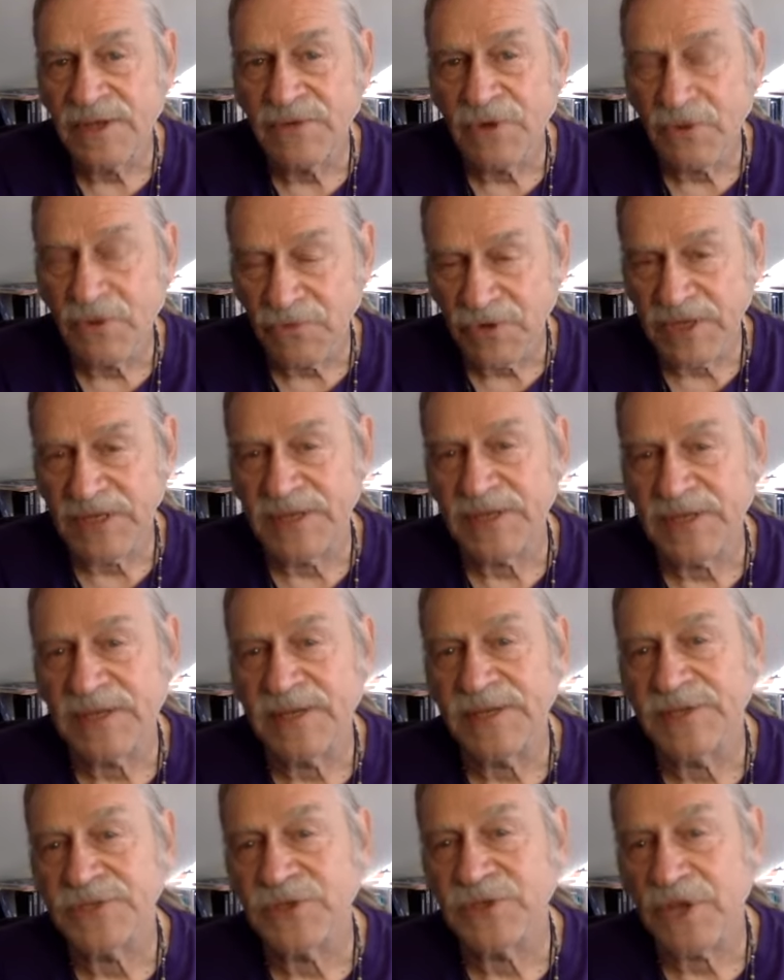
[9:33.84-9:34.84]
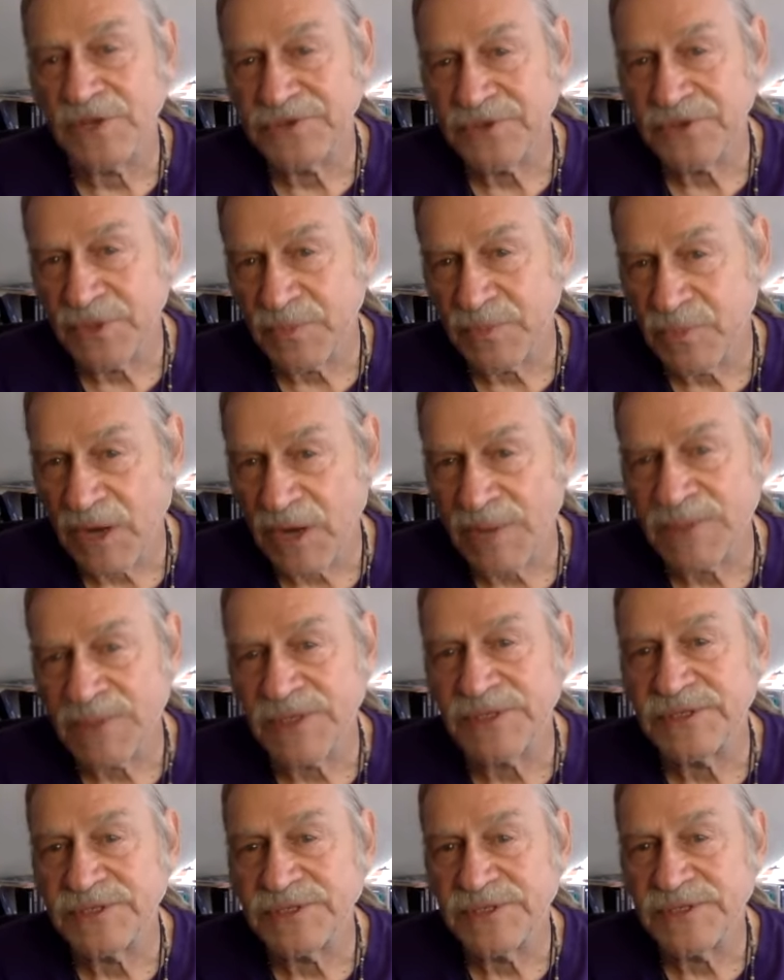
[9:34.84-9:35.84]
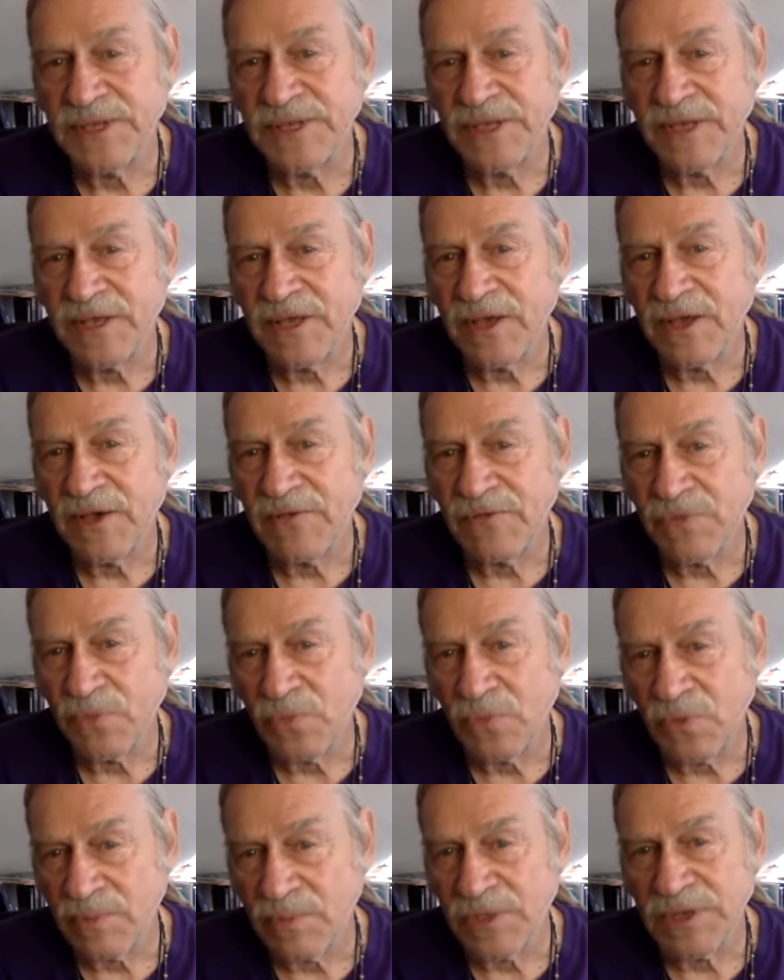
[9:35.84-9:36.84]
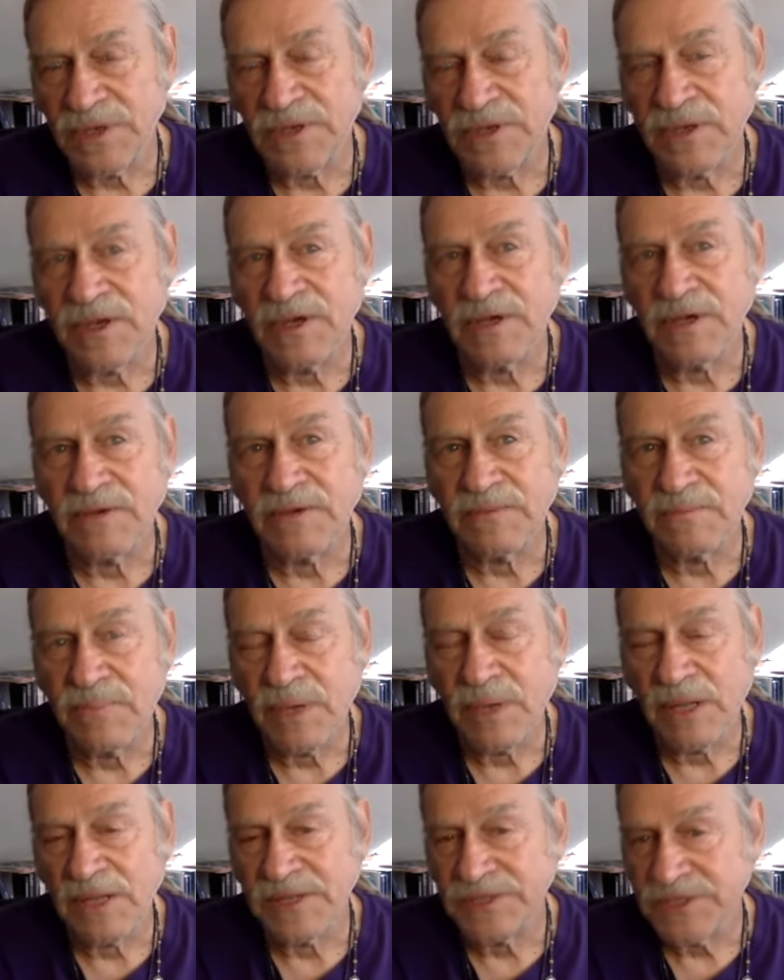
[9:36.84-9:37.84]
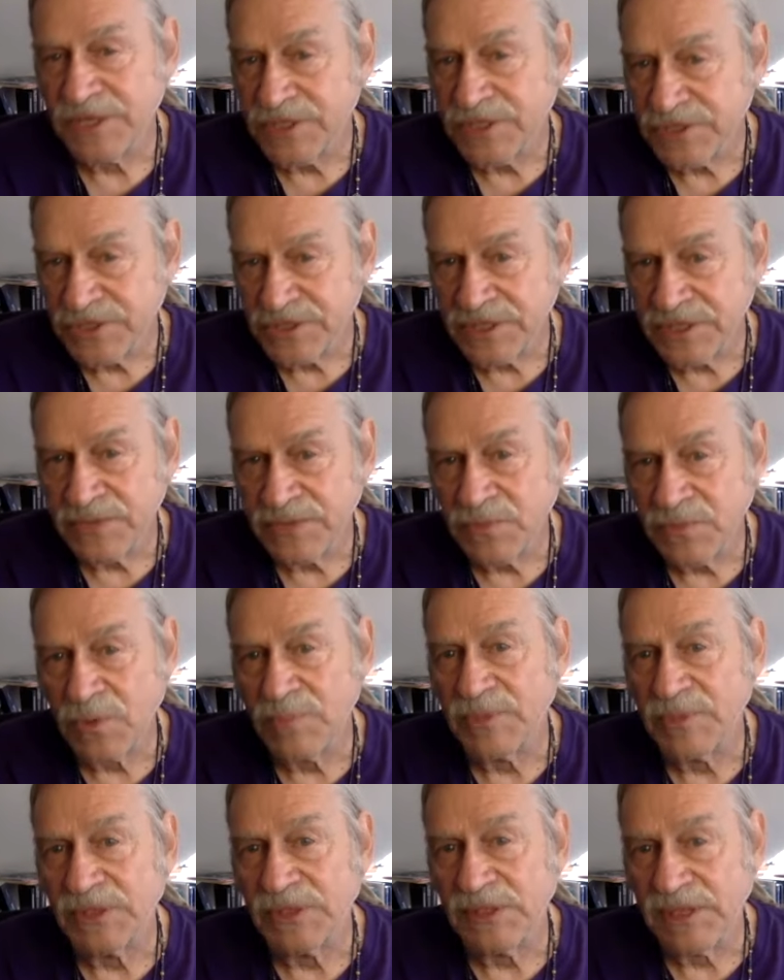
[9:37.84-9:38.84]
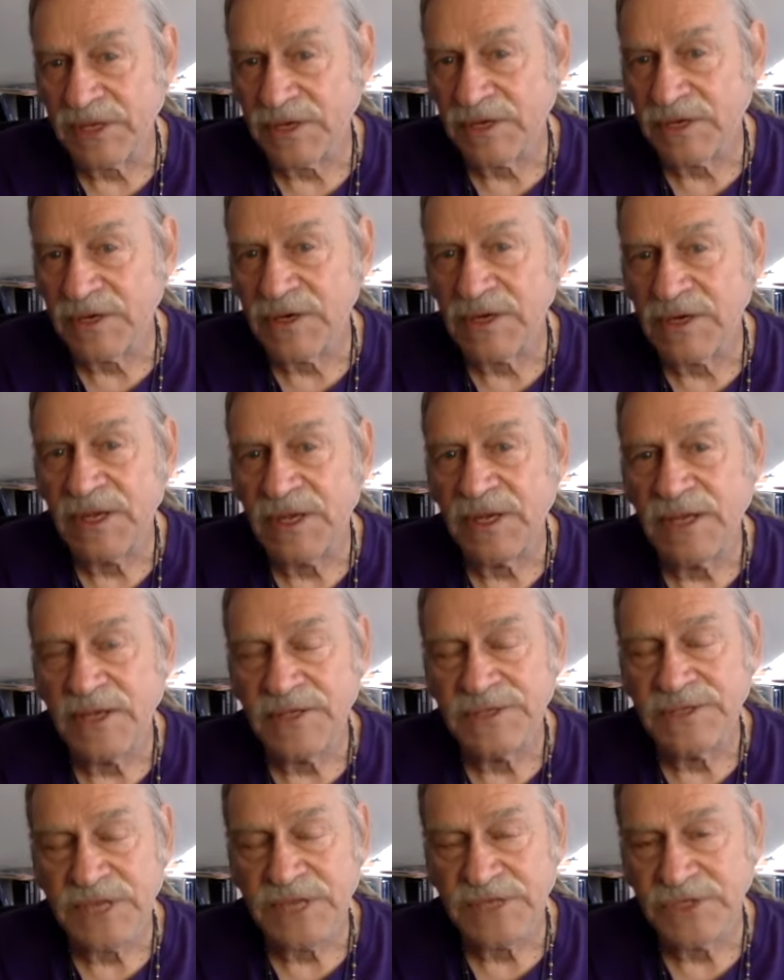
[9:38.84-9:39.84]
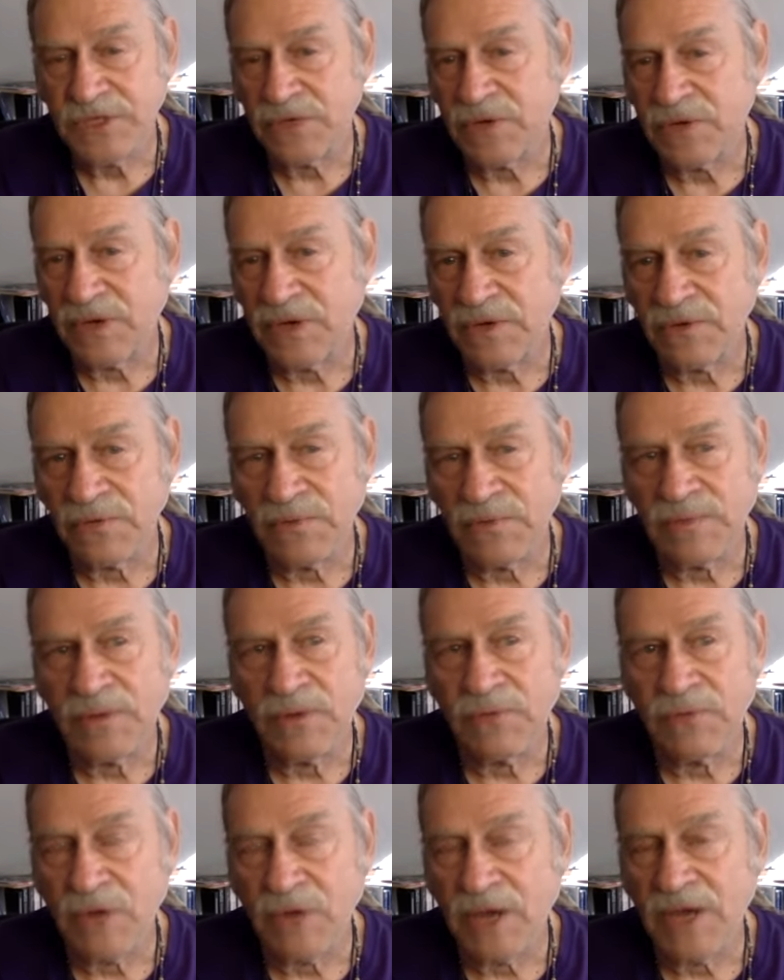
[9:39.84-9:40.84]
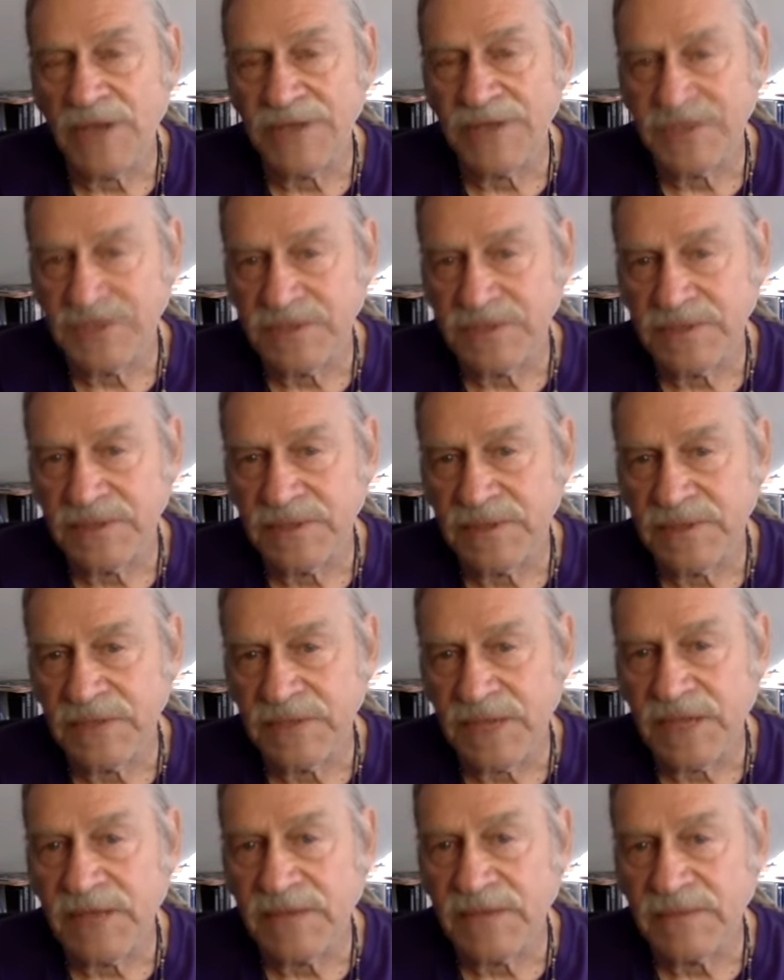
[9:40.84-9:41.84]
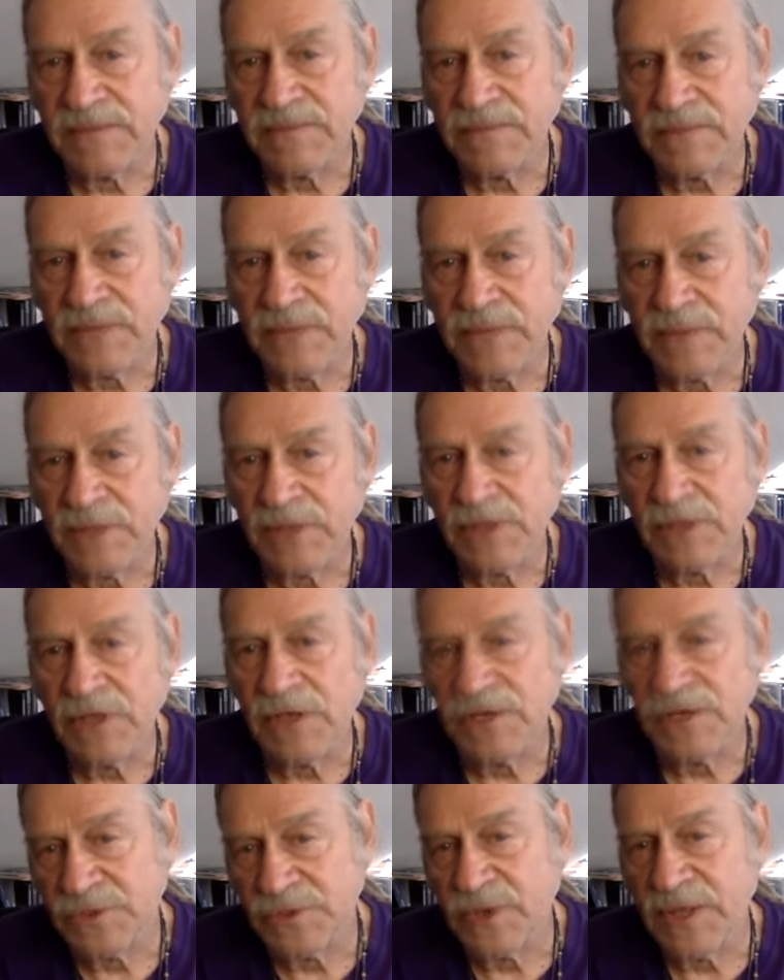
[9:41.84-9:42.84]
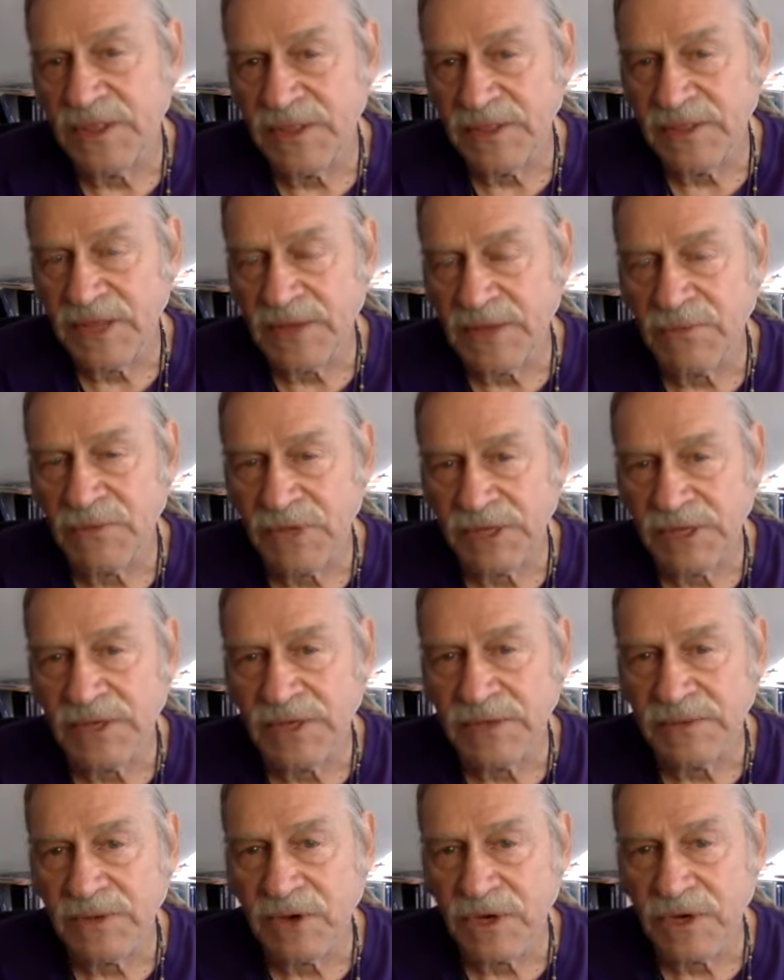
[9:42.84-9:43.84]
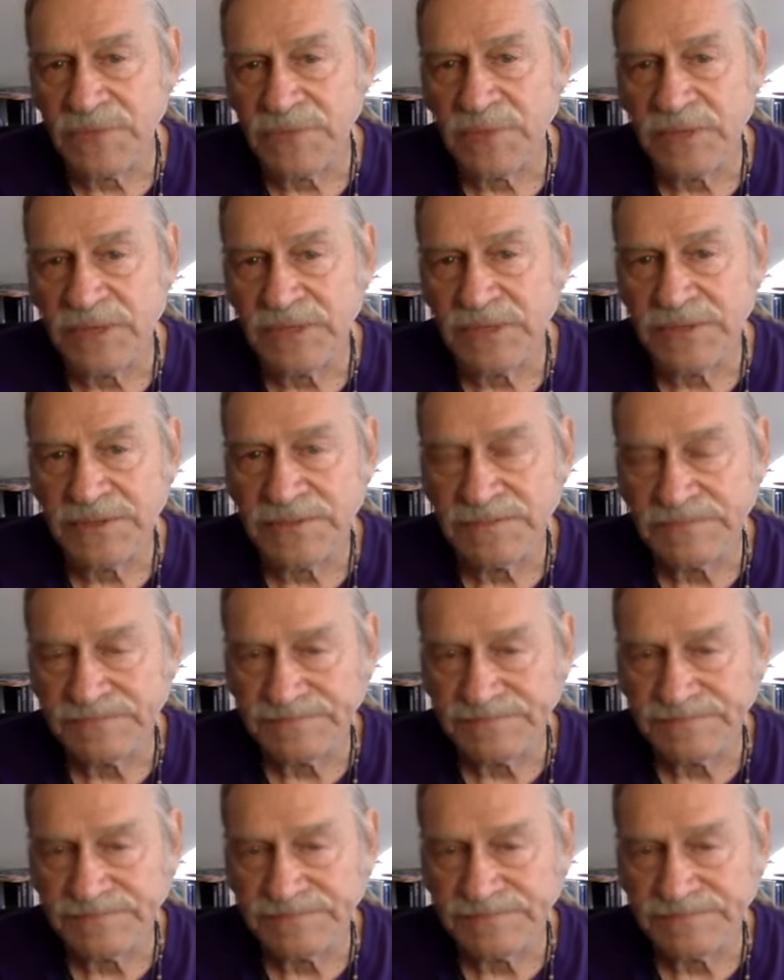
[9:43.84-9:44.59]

arena is also the prominence of the woman politician, woman leader, such a rise in that coming along. So I think that really corresponds.